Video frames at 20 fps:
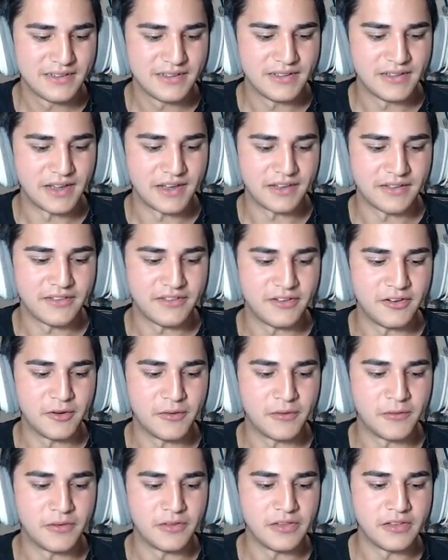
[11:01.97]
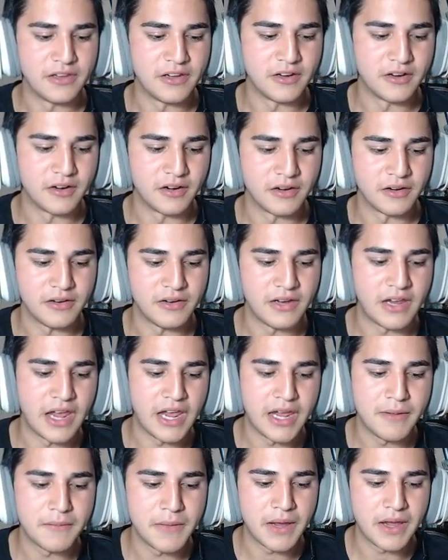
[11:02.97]
Yes, your yes. your
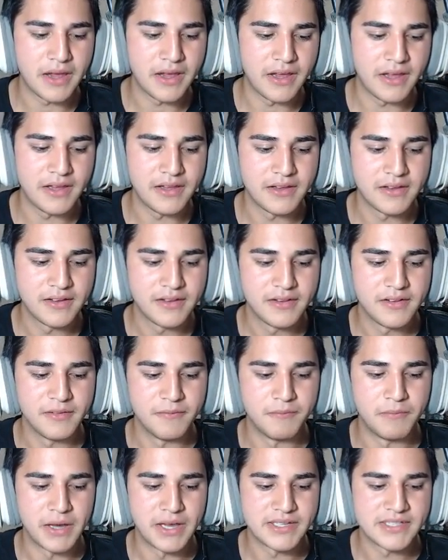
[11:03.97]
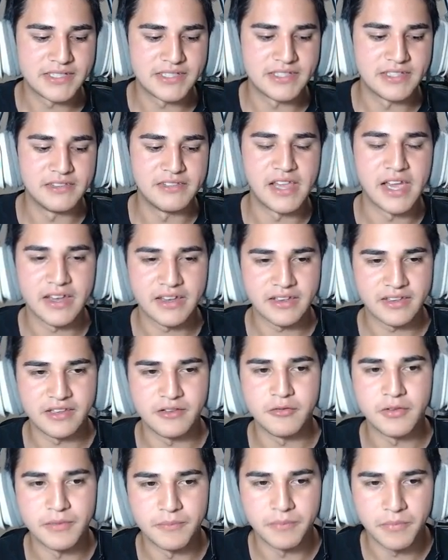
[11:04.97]
game A best deck
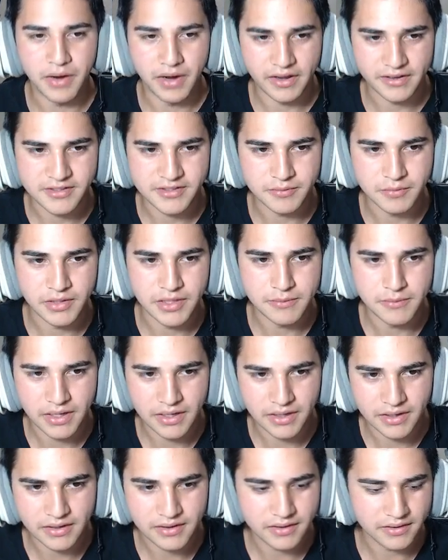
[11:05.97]
you could possibly make.